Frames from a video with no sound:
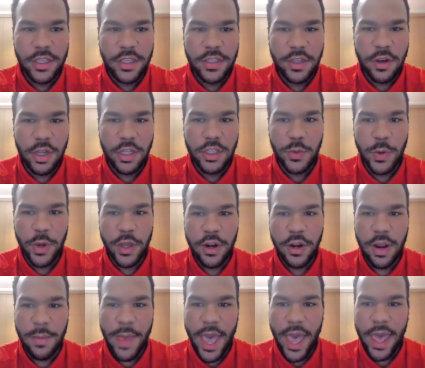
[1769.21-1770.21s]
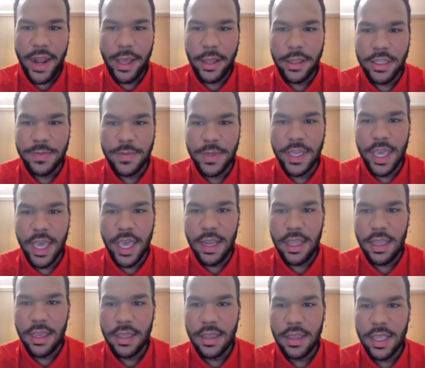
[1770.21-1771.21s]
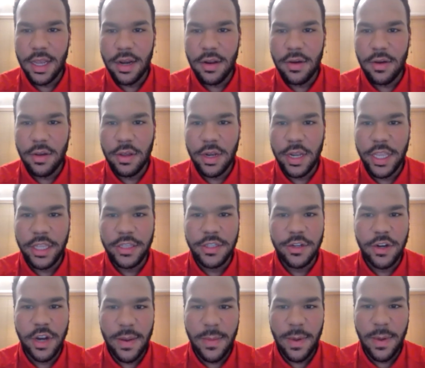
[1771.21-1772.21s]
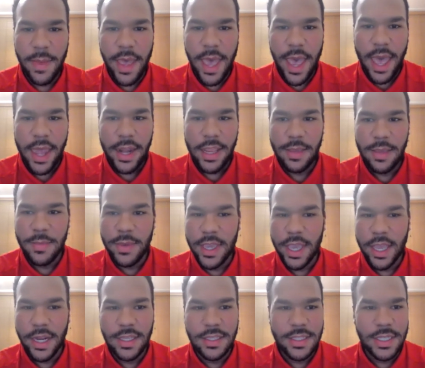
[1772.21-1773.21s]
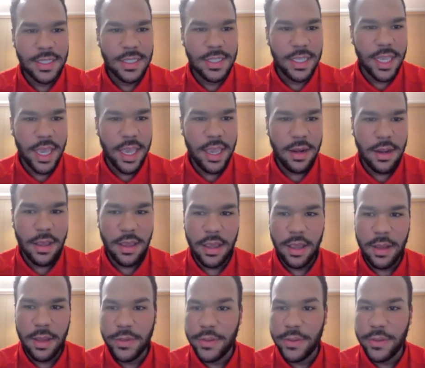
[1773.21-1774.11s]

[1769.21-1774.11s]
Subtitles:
So on Twitter, I'm at Ellis McKennie, and then on Instagram, I'm at eMcKennie68.